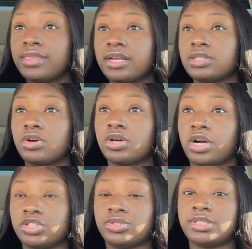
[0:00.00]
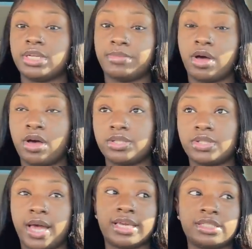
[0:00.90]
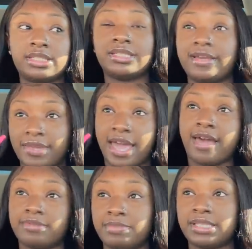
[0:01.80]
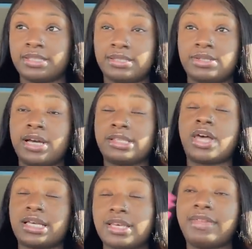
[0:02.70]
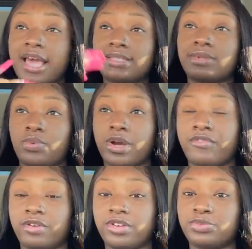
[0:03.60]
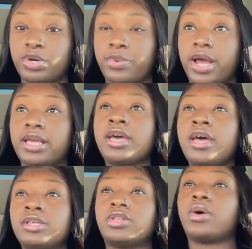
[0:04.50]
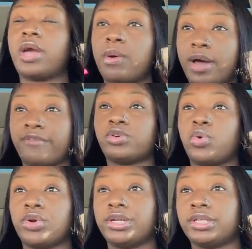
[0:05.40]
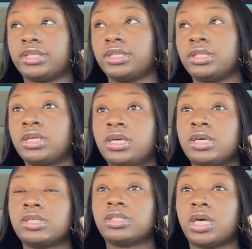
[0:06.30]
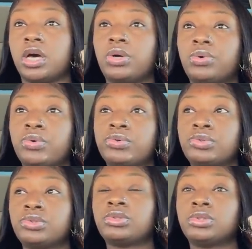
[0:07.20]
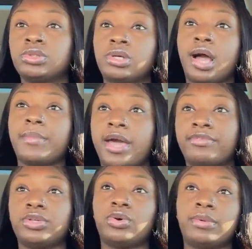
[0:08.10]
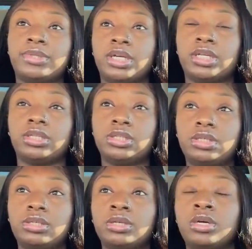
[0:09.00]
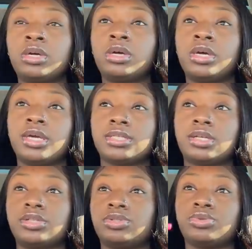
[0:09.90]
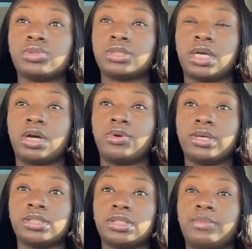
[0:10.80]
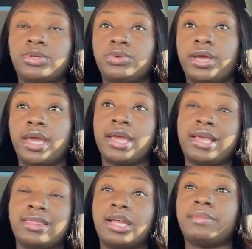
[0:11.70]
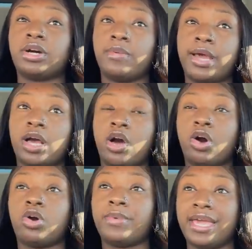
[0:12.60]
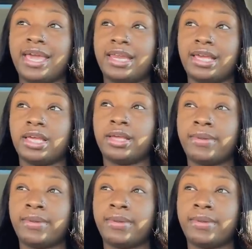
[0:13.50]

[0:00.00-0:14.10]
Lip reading: need to go across the street to the mall so I can see if they have me. So I can see if they have something to wear for the vision board party. So that way I won't have to order nothing. So I'm gonna have to go up there and look. It's only two stores I go in, so I'm gonna do that, and then I'm gonna go back home, edit,